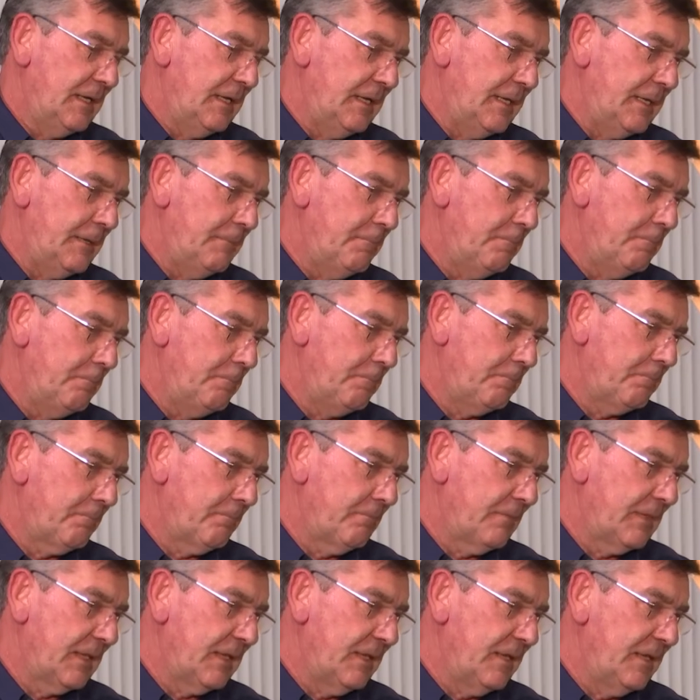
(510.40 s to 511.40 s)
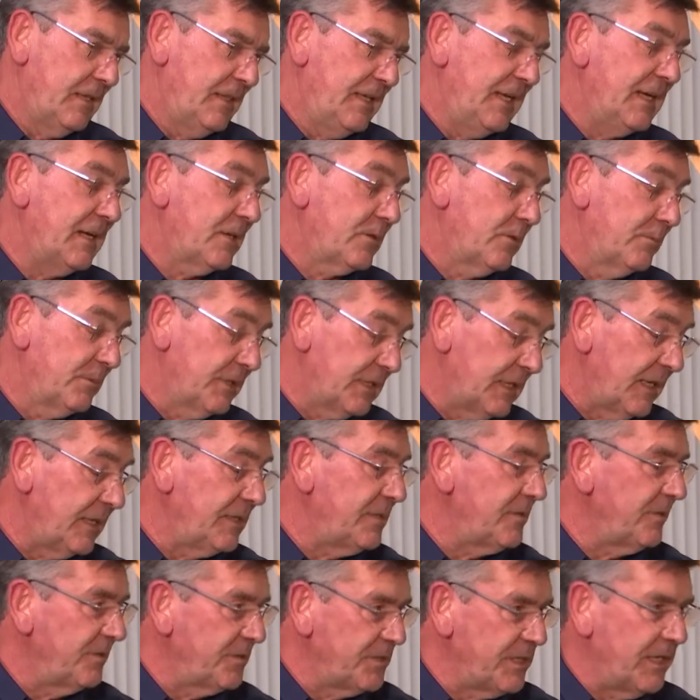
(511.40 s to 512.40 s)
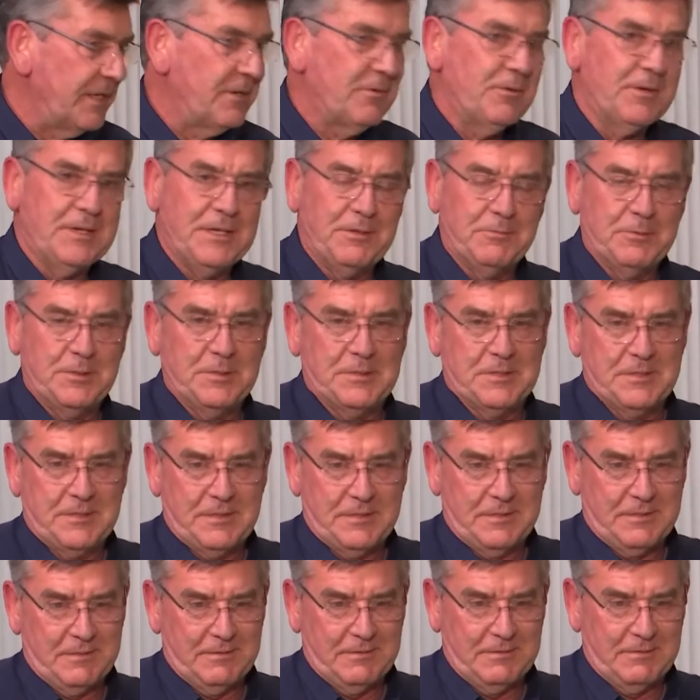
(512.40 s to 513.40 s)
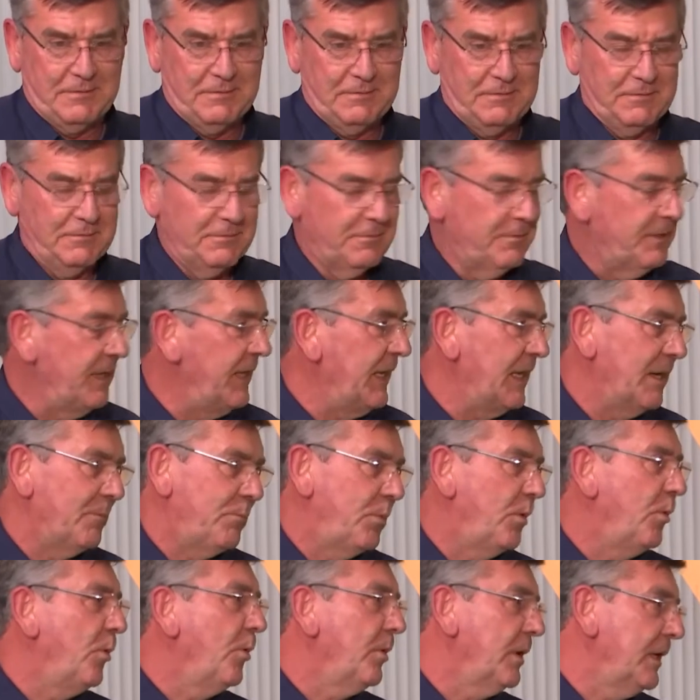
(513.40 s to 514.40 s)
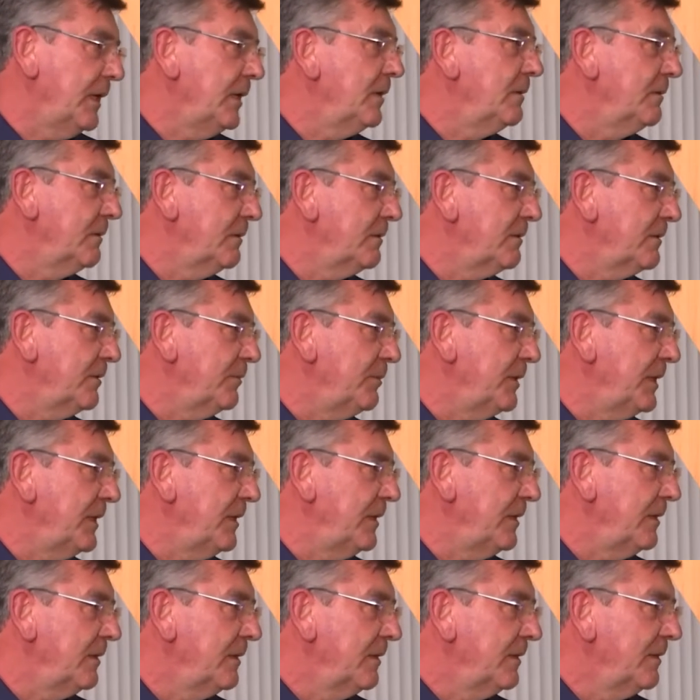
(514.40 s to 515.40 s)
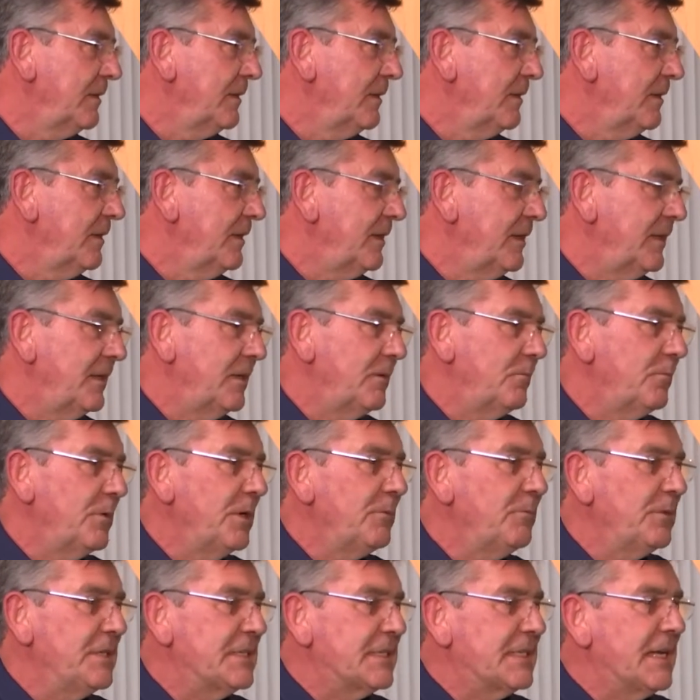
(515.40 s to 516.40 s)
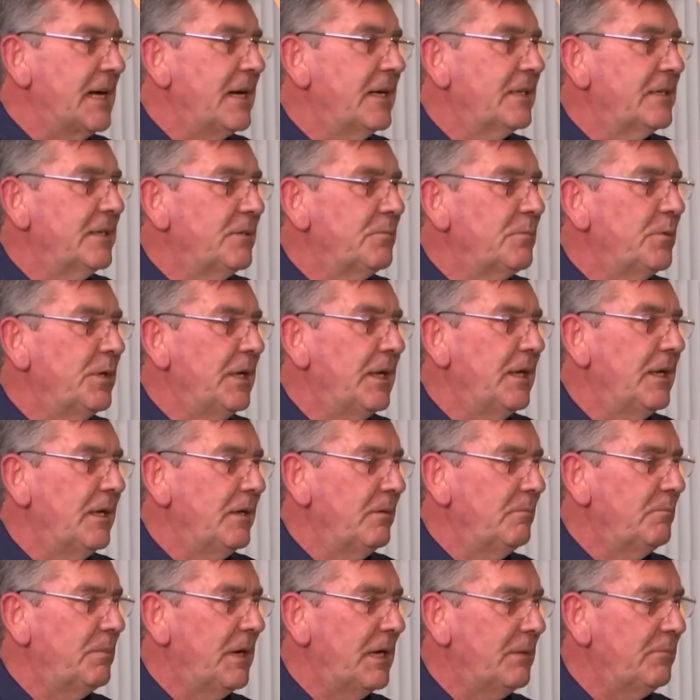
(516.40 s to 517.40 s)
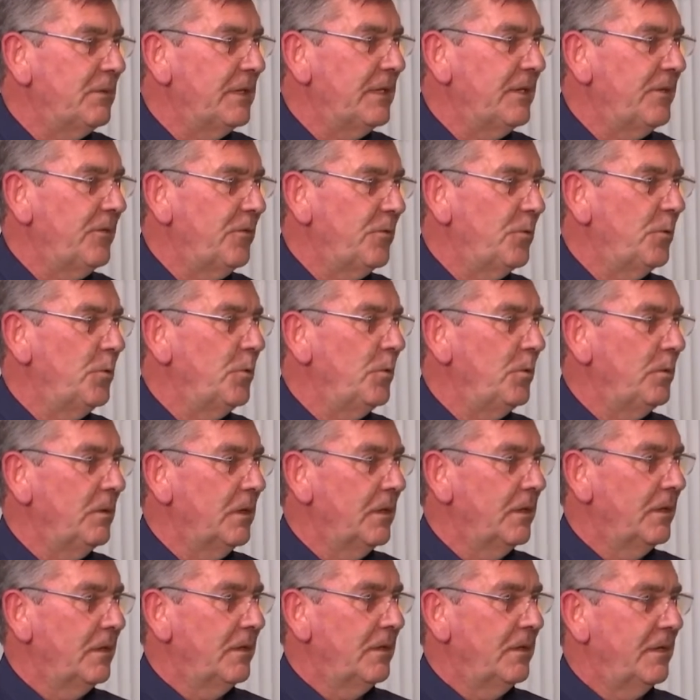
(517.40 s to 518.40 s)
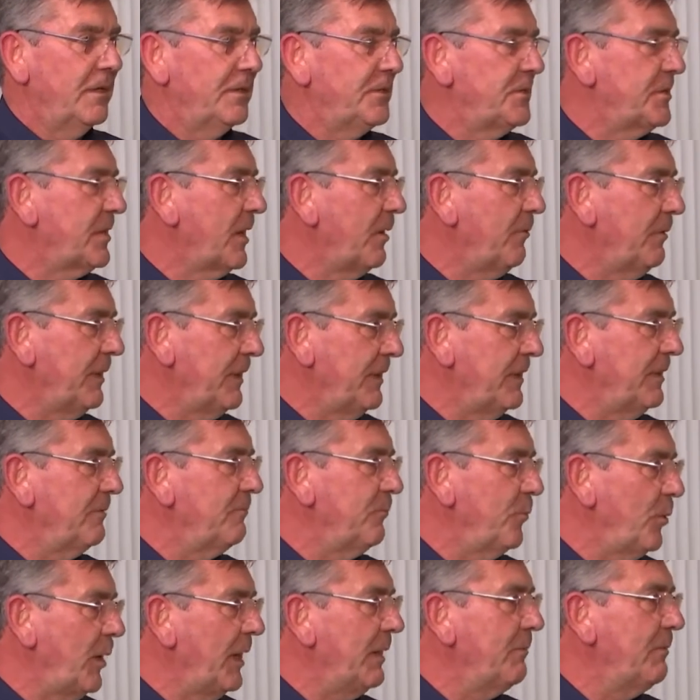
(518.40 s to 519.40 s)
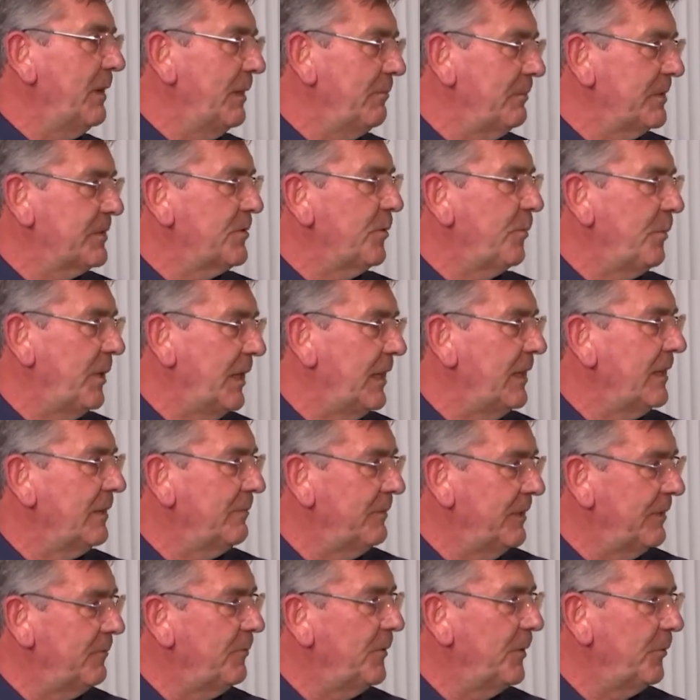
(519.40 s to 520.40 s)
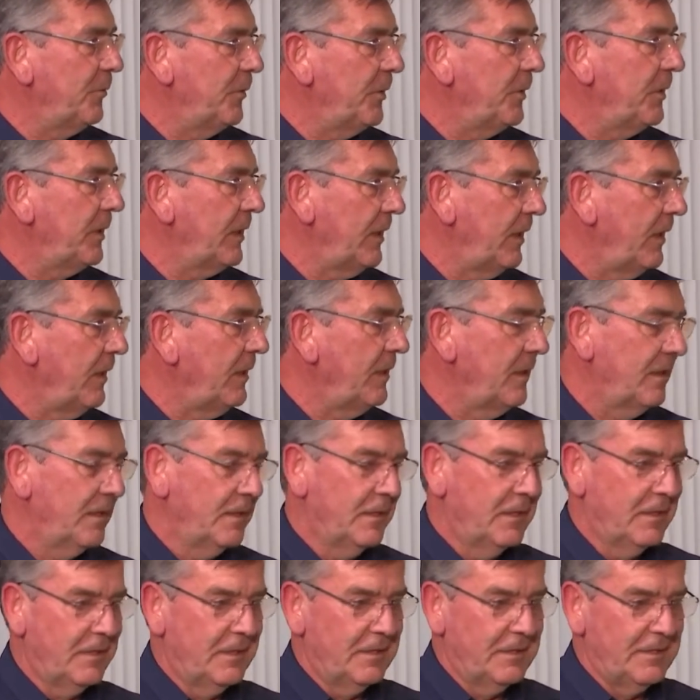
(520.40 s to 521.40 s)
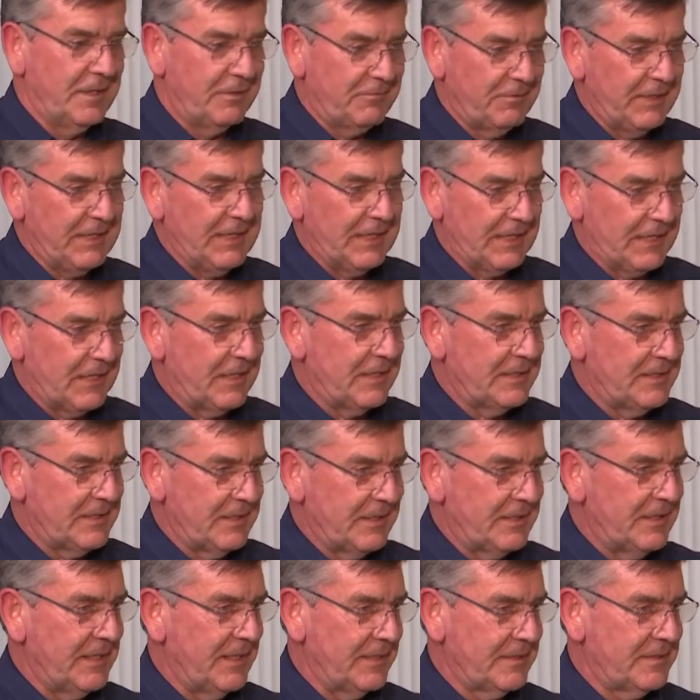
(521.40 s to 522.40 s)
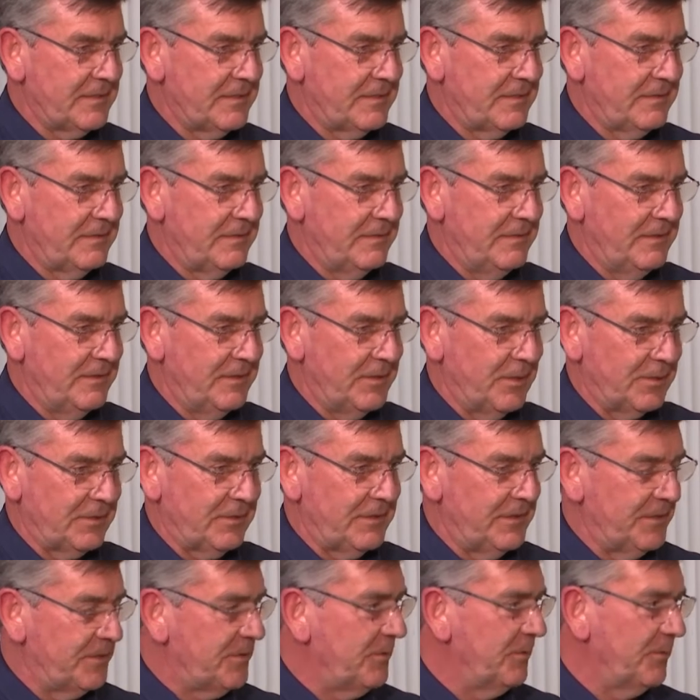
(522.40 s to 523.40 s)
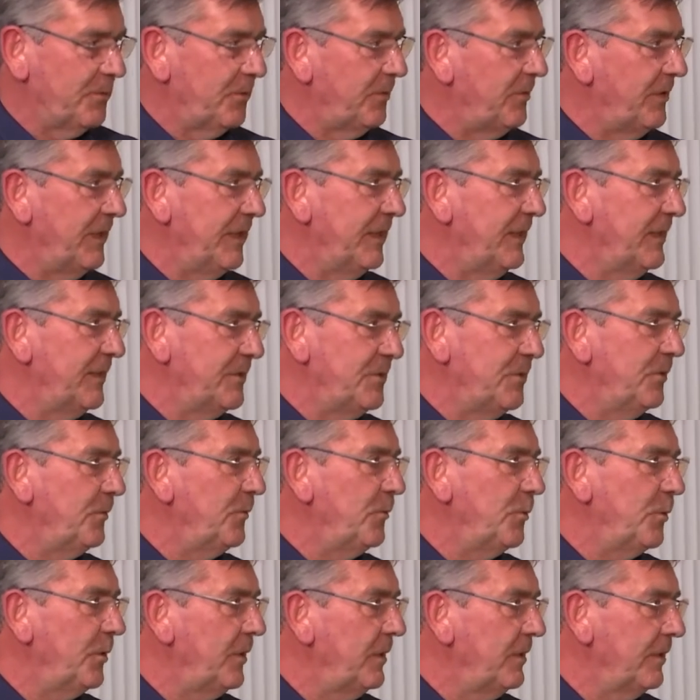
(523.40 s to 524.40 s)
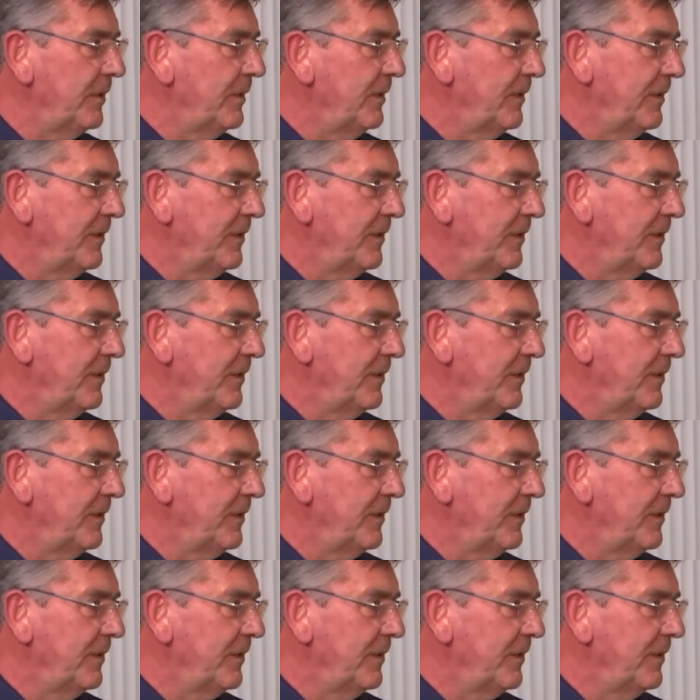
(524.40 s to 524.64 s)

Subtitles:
The accommodation generally was really appalling to be. When we started bringing public through and showing them where members of Parliament were working, they realised that that's not the sort of thing that you would